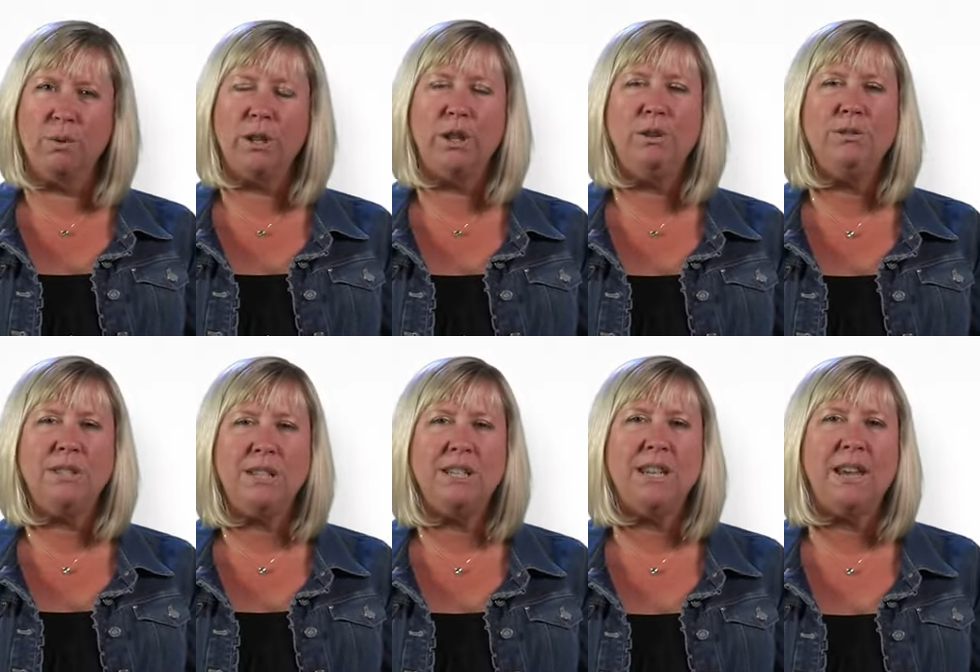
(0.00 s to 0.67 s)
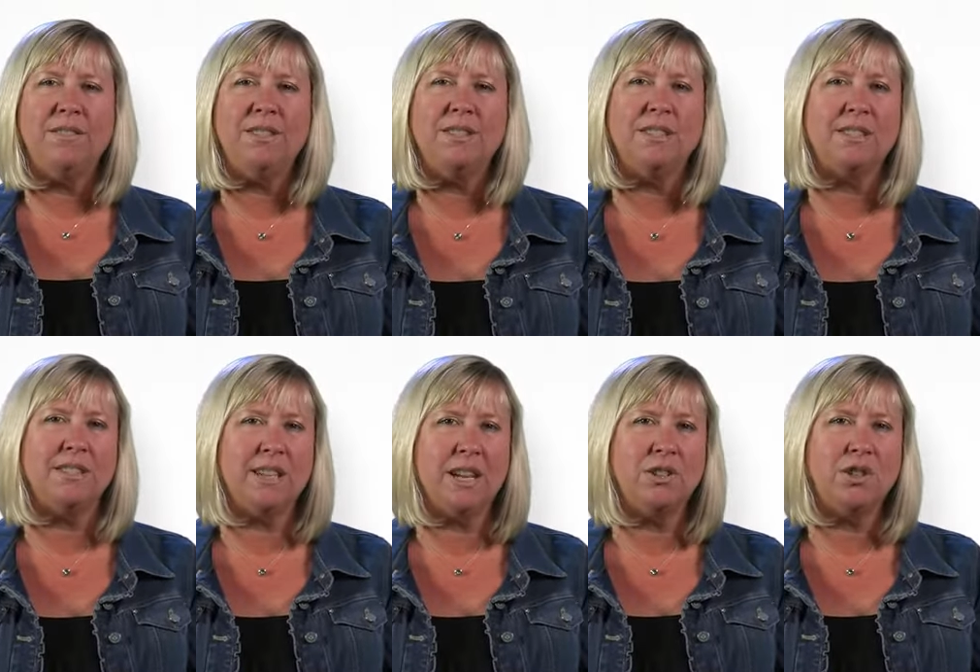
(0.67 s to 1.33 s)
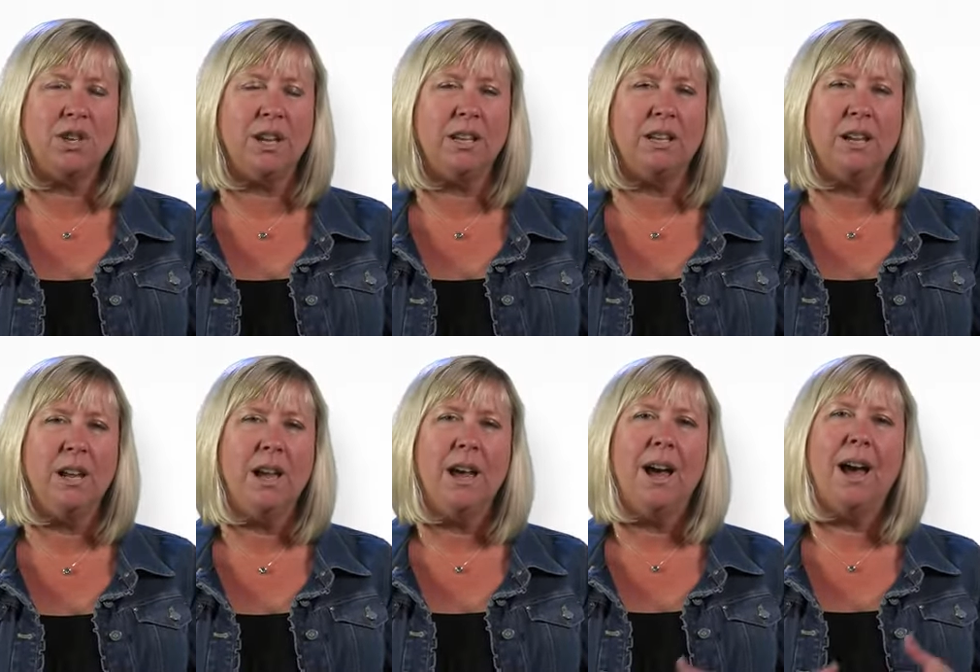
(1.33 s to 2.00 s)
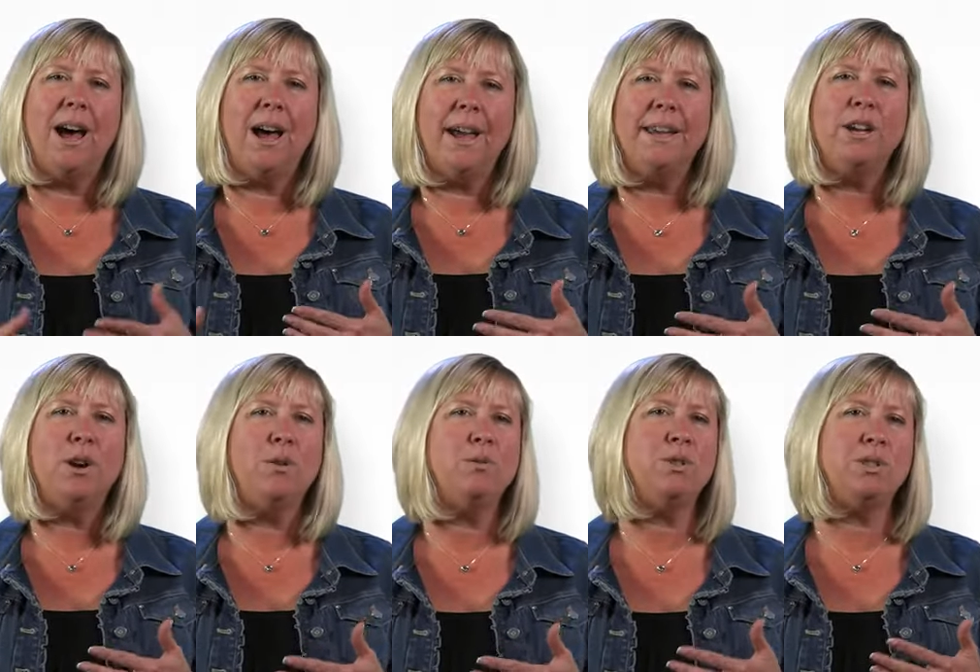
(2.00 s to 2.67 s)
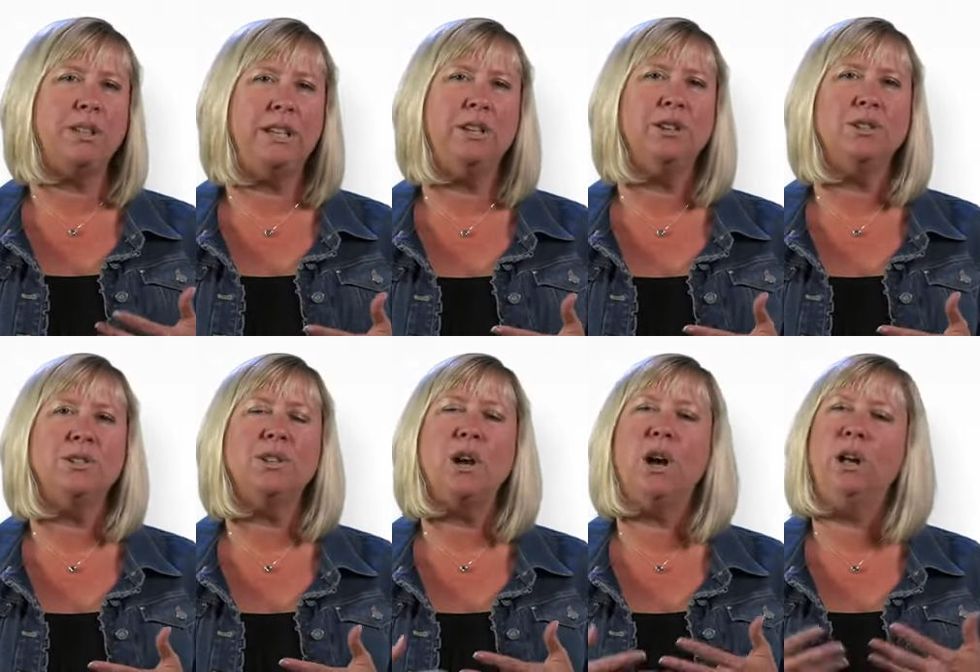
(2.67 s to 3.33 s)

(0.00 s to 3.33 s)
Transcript: with UC Davis Extension, I coach leaders